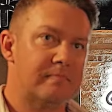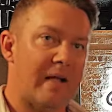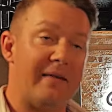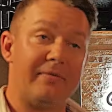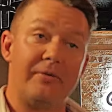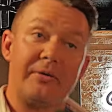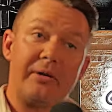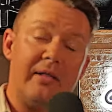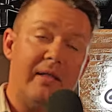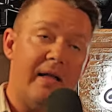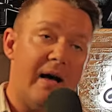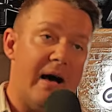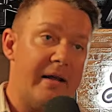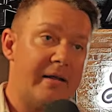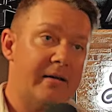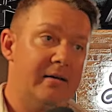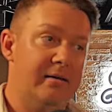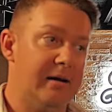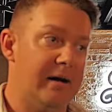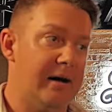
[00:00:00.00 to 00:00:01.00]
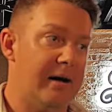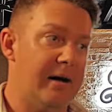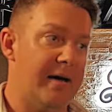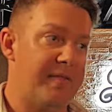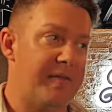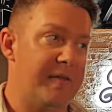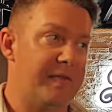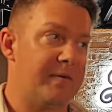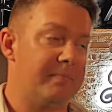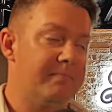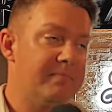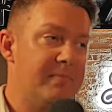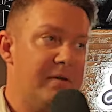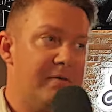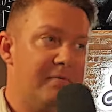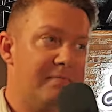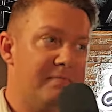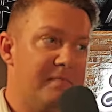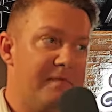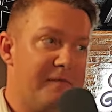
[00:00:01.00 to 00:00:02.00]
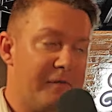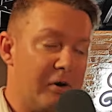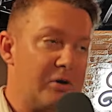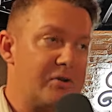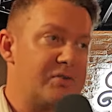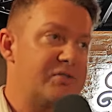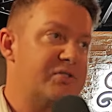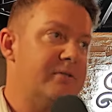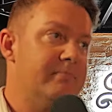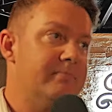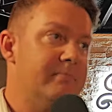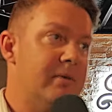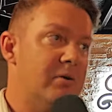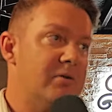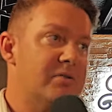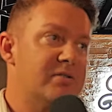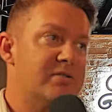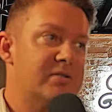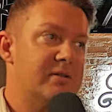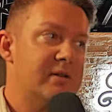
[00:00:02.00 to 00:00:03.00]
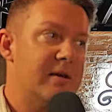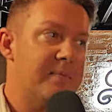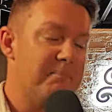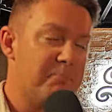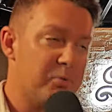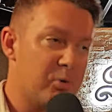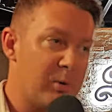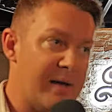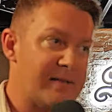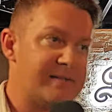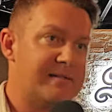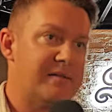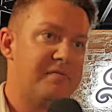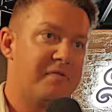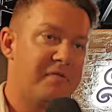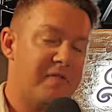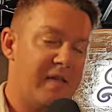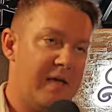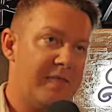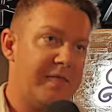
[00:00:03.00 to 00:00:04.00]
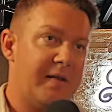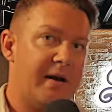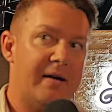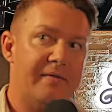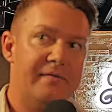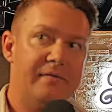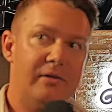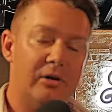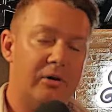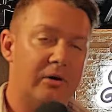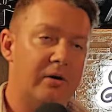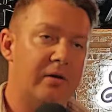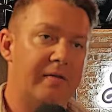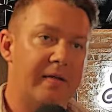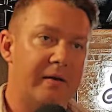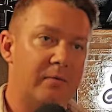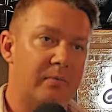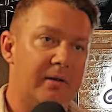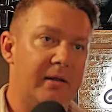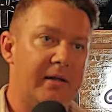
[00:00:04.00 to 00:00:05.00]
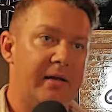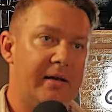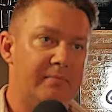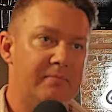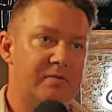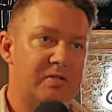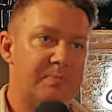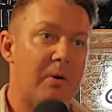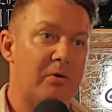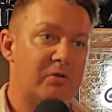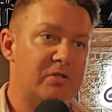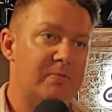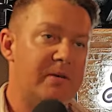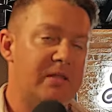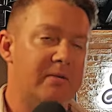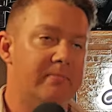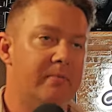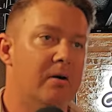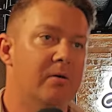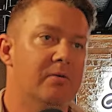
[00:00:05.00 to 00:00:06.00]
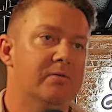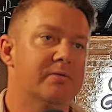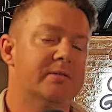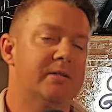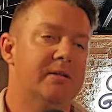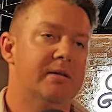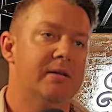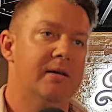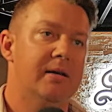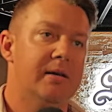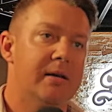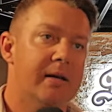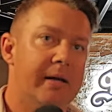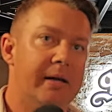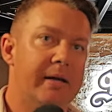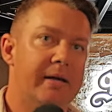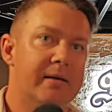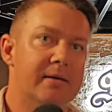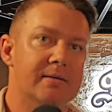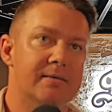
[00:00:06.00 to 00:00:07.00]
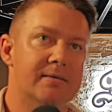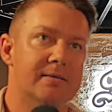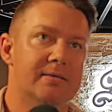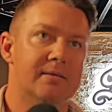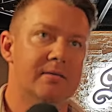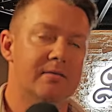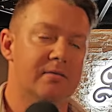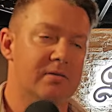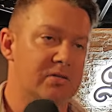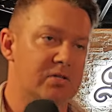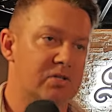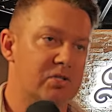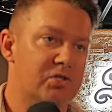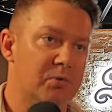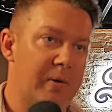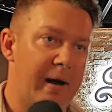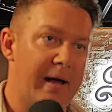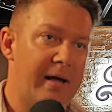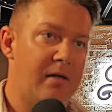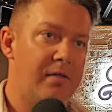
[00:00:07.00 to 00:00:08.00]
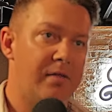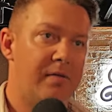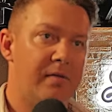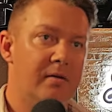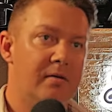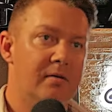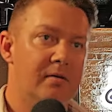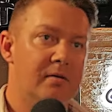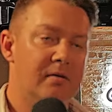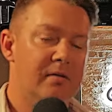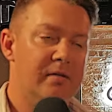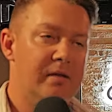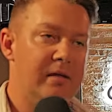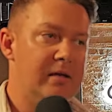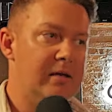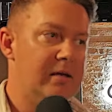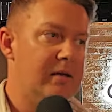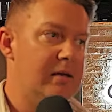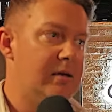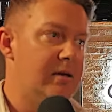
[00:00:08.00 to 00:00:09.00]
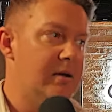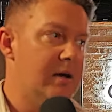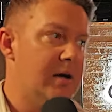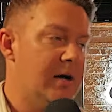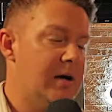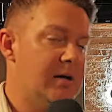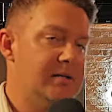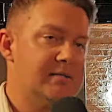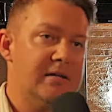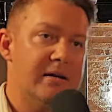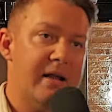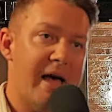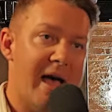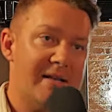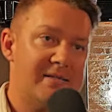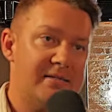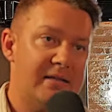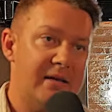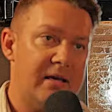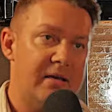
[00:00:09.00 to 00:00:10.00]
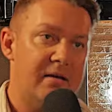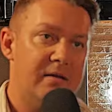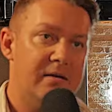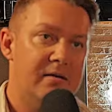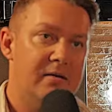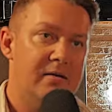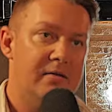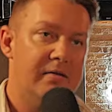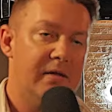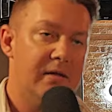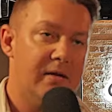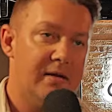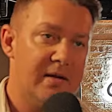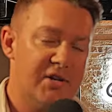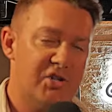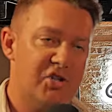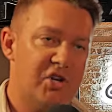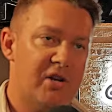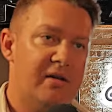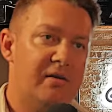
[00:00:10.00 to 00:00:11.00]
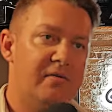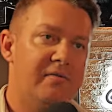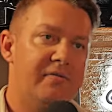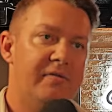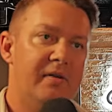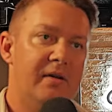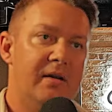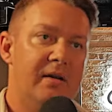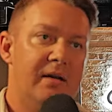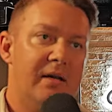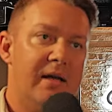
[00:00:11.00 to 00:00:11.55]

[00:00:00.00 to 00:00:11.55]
I've learned a lot. I think the first most impressive thing that I've learned that really spoke to me the most is the strength, the tenacity, the initiative,